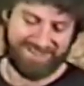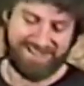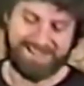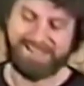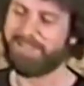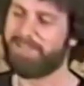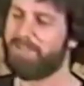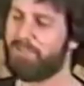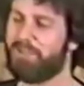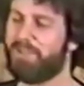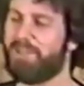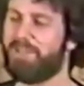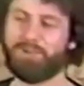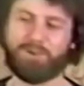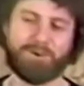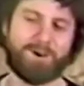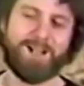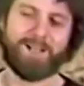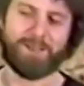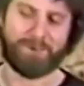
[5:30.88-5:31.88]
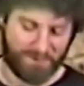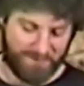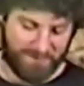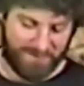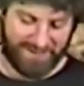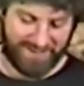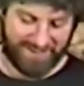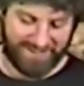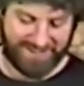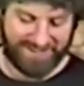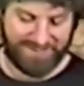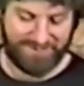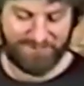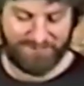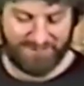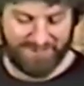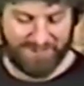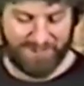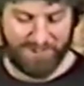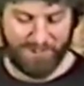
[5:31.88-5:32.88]
That doesn't mean you're all in rebellion if
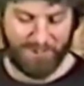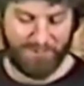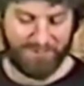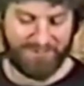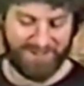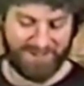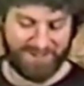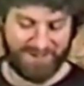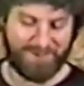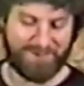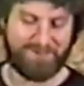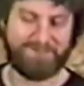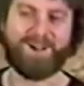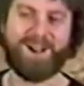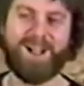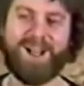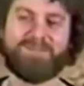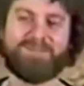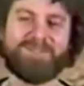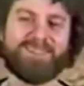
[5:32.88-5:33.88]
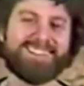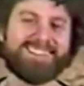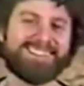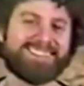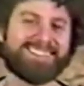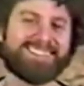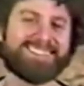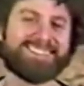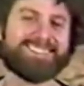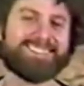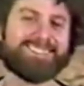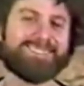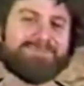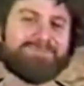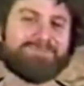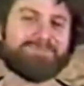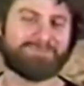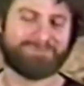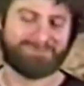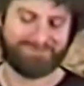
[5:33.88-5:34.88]
you don't think you're a prophet.
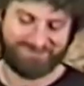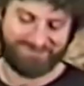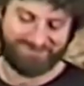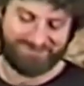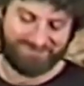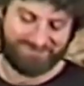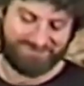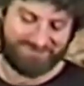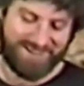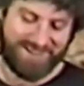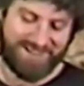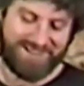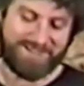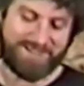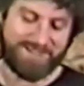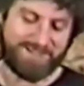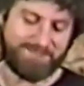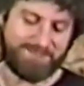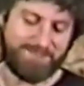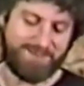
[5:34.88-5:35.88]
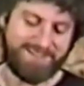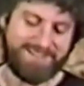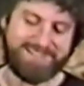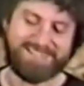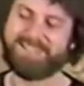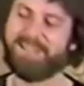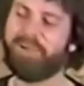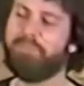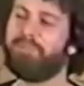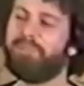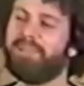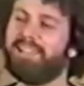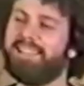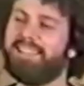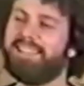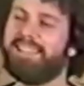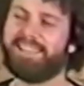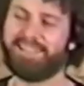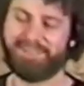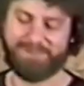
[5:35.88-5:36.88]
It just means
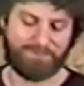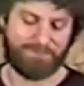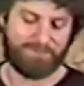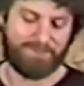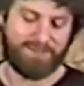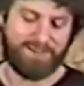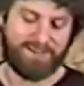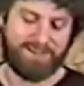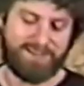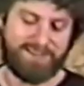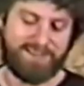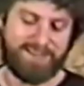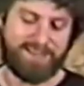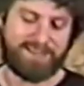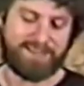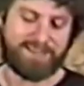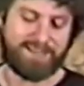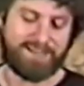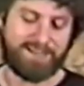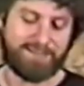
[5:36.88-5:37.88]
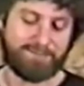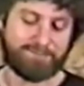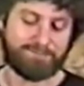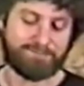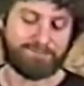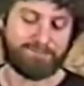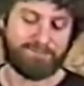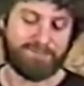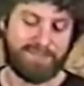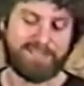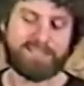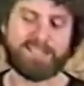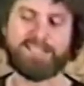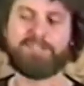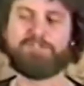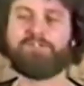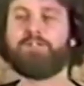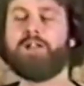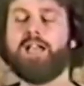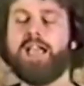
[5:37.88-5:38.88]
simply that that uh, this
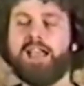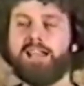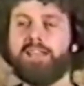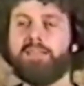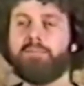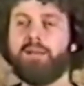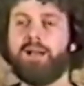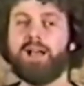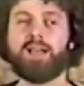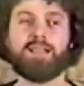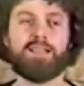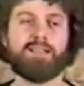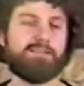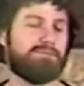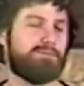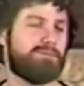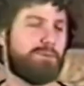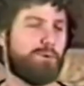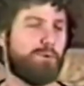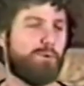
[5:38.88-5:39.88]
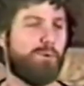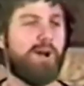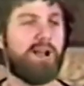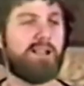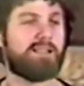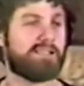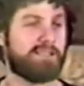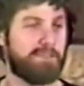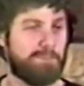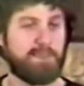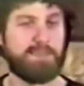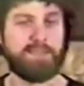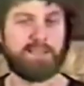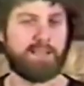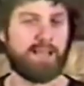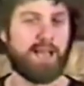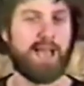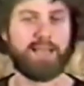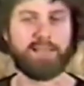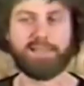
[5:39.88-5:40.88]
is for anybody who wants to be
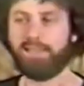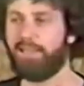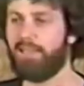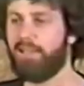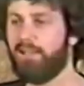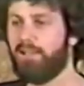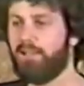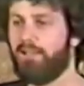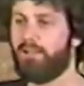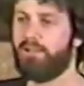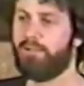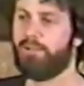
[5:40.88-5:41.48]
a godly